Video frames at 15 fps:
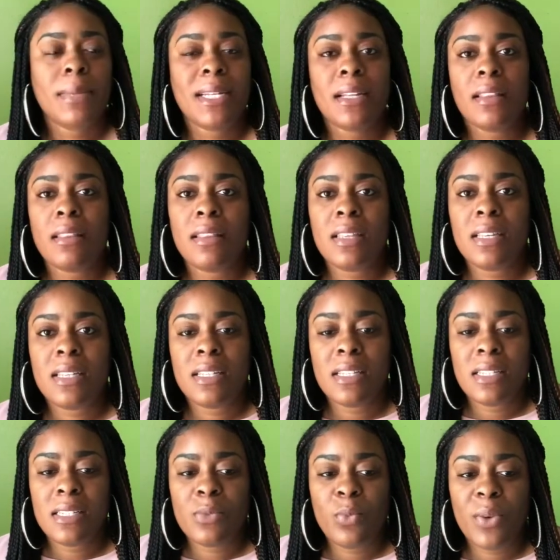Another thing
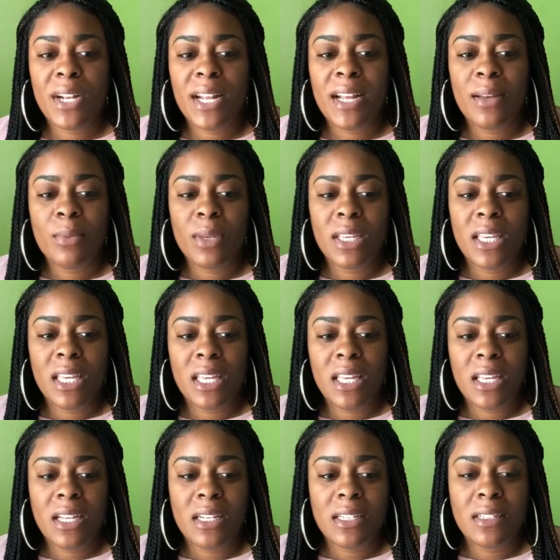is when I would
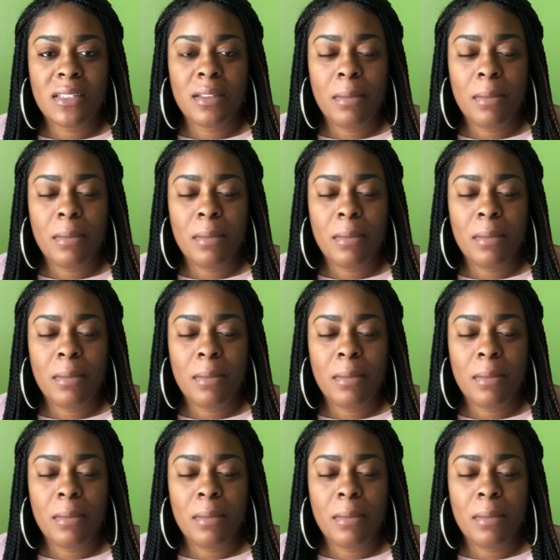get